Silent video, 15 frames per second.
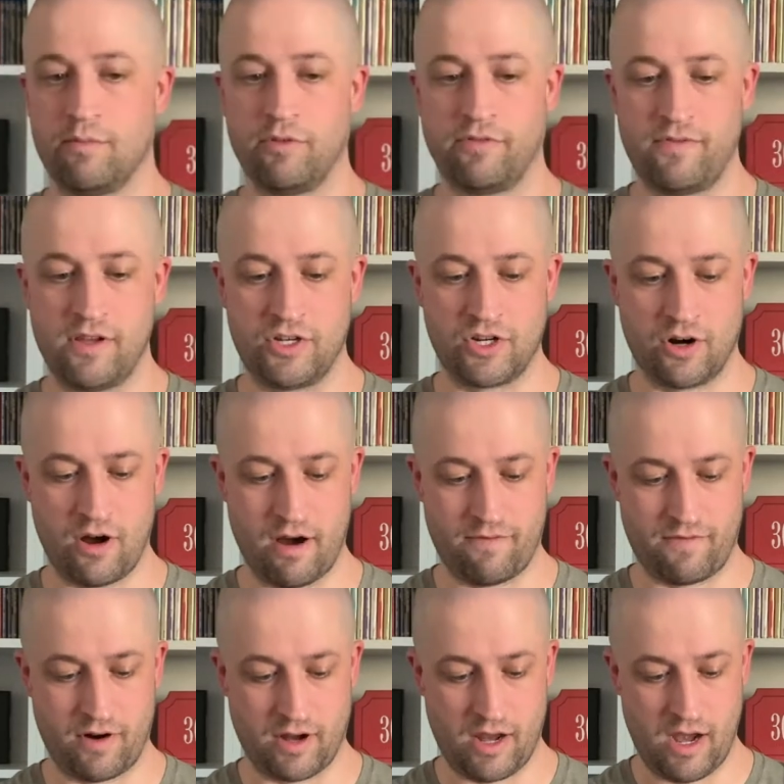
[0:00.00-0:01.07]
feature
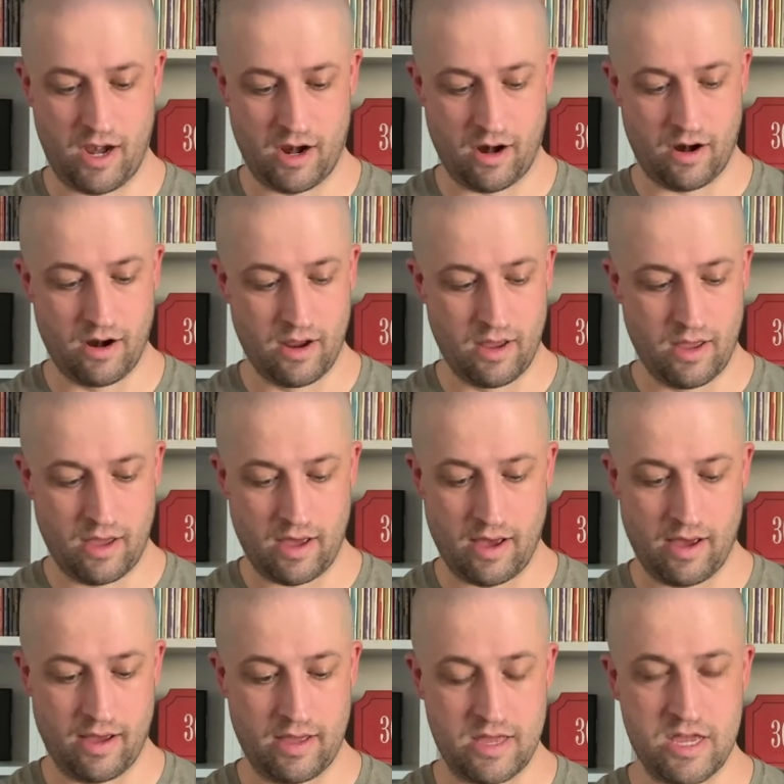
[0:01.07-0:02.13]
offering here.
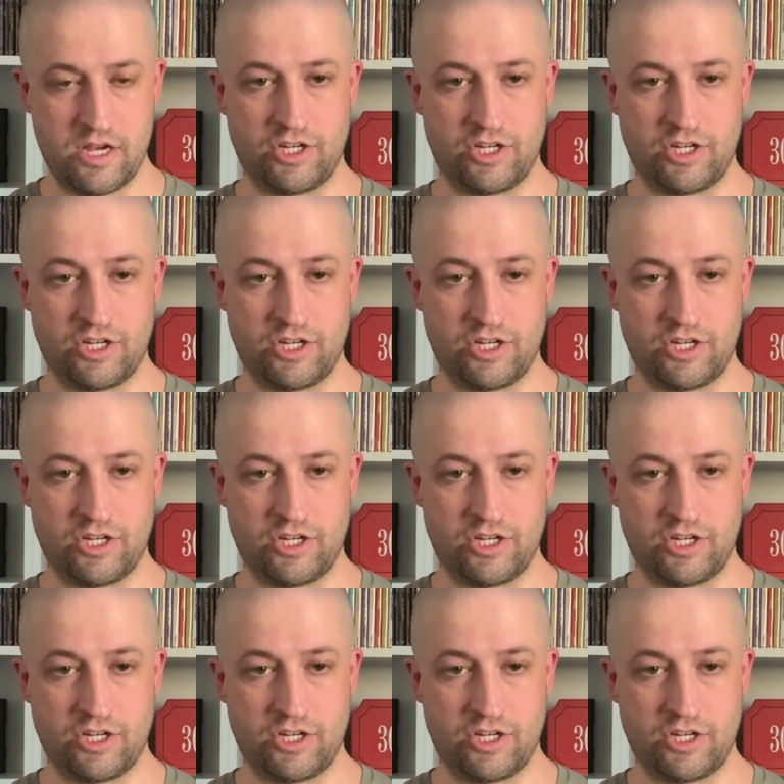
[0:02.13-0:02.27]
Uh, each